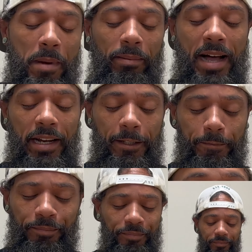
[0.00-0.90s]
my Platy.
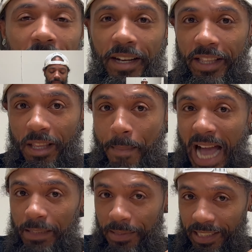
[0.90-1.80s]
The
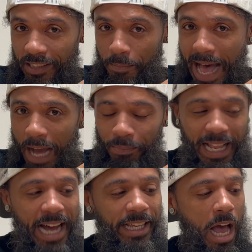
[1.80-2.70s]
MAXPEDITION
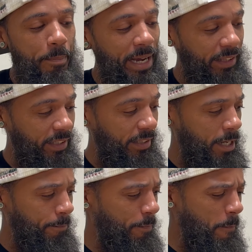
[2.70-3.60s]
Platy. I picked this
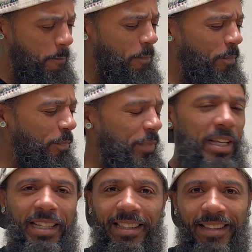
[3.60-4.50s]
up
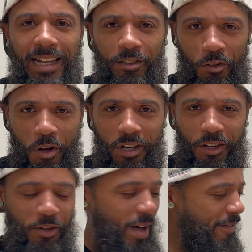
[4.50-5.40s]
not too long
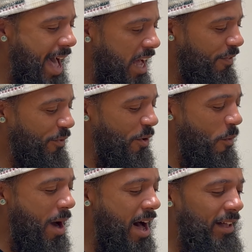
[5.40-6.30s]
ago. I've had it for a
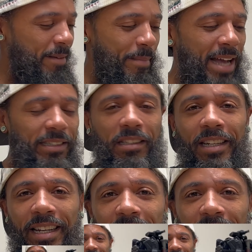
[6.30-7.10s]
while, and man, just look at